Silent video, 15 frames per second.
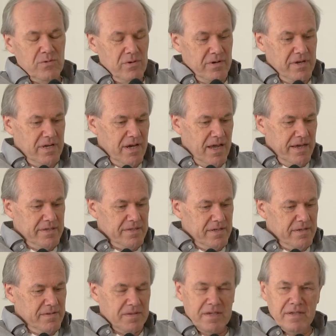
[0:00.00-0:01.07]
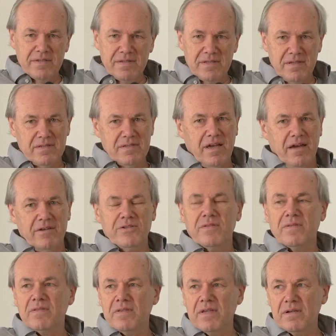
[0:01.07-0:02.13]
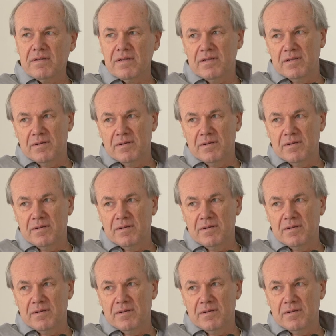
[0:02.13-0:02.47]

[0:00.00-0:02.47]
organizing these discussions that